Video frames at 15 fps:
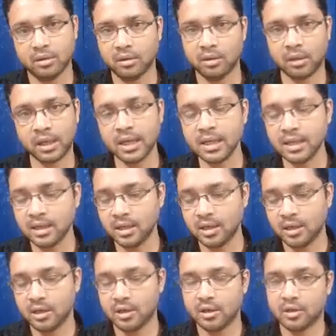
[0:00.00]
Okay,
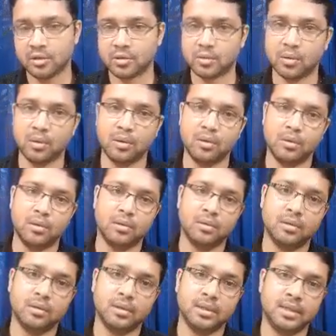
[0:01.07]
so
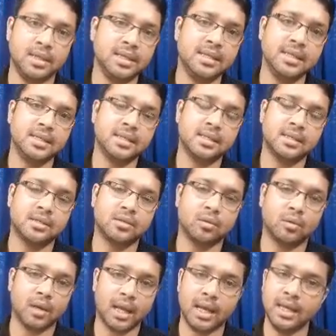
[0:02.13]
this is
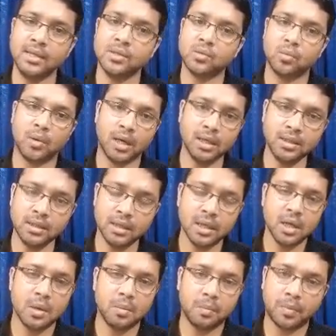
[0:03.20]
known as what?
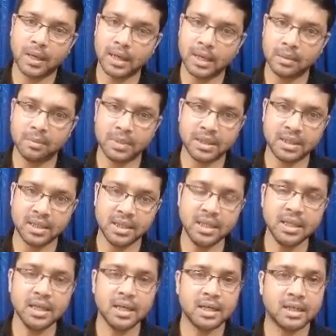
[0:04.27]

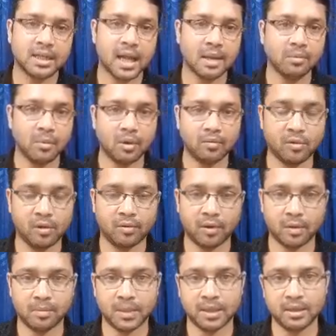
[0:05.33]
Parliamentary type of
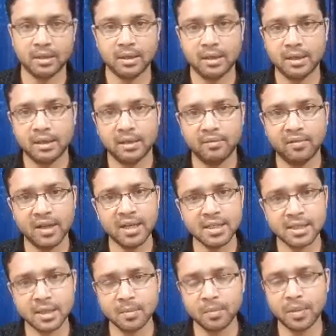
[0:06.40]
government. Very
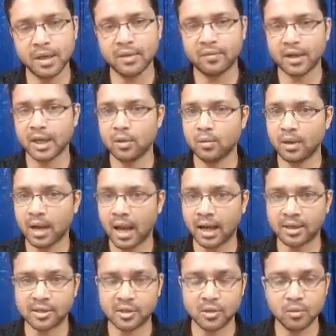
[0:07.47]
simple. If anyone
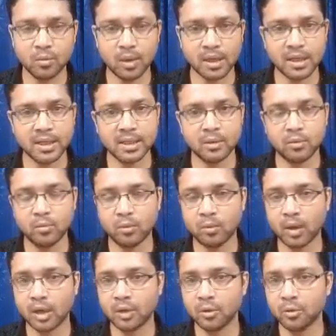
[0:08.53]
asks you what
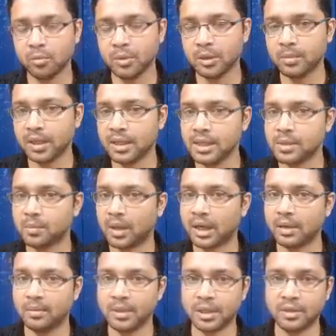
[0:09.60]
do you mean by this
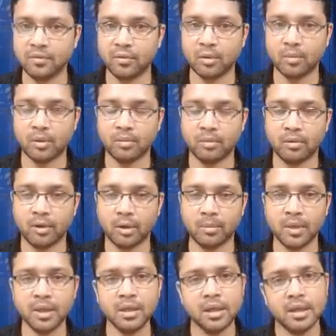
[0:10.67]
parliamentary form of
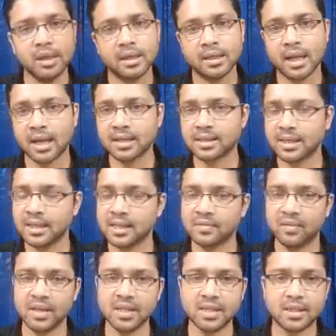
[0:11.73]
government, the answer is
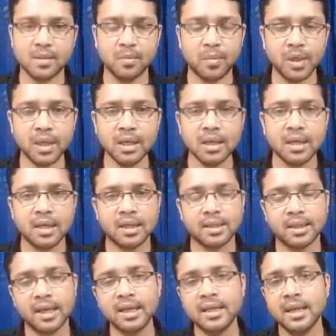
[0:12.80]
very simple,
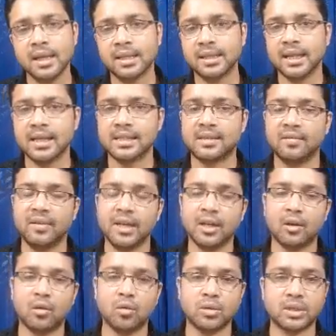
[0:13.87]
that there is a very
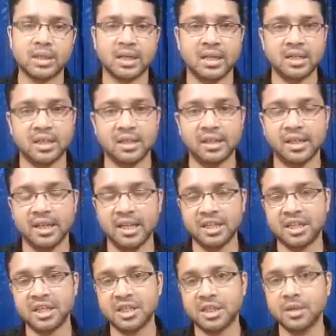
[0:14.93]
close
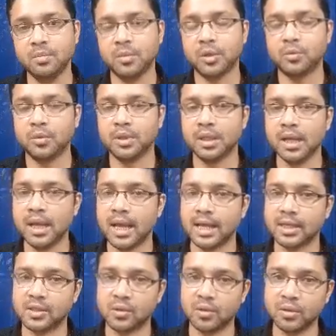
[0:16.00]
relationship between the
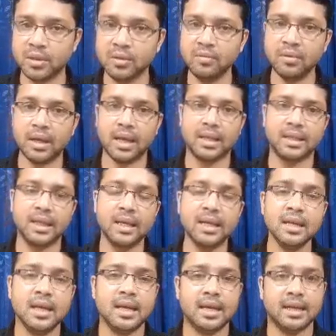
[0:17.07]
executive and
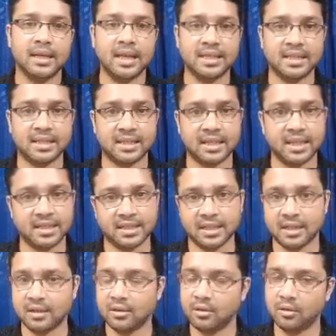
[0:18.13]
the legislature.